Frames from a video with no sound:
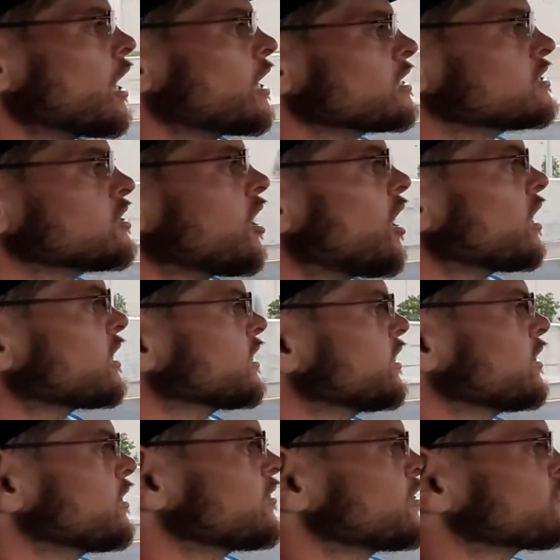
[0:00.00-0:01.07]

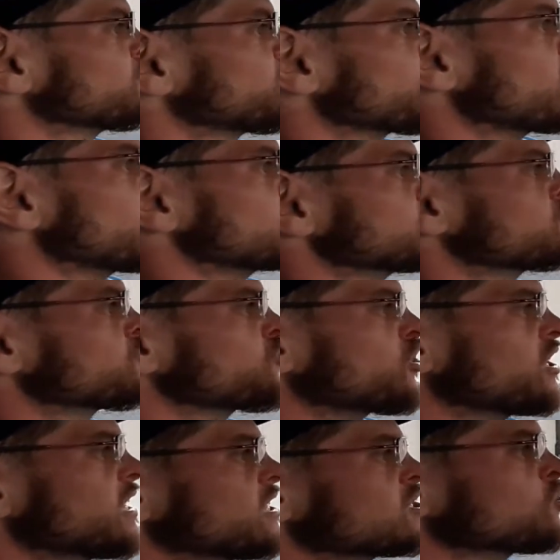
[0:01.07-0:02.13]
dolly is
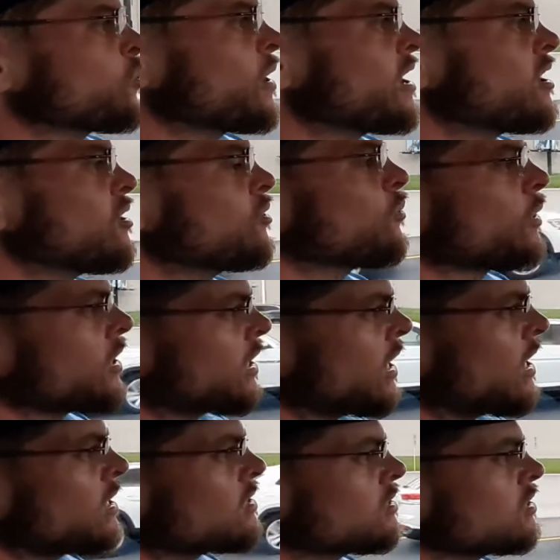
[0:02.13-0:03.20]
free as well.
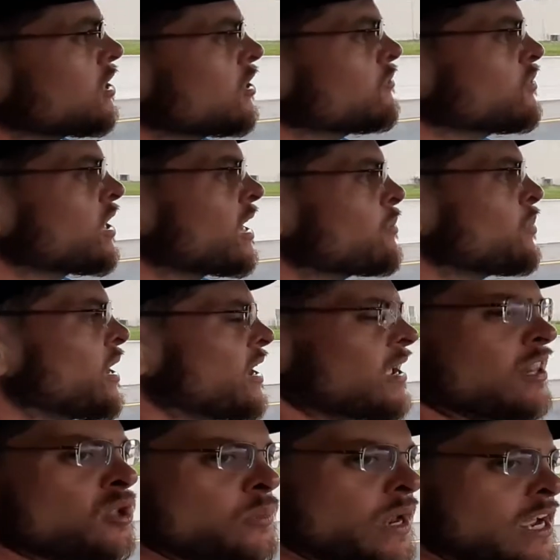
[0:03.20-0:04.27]
Whereas you got to pay a
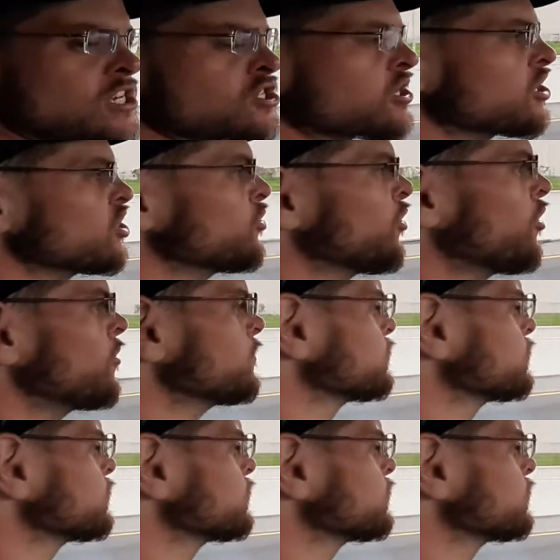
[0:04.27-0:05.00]
little bit extra at U-Haul.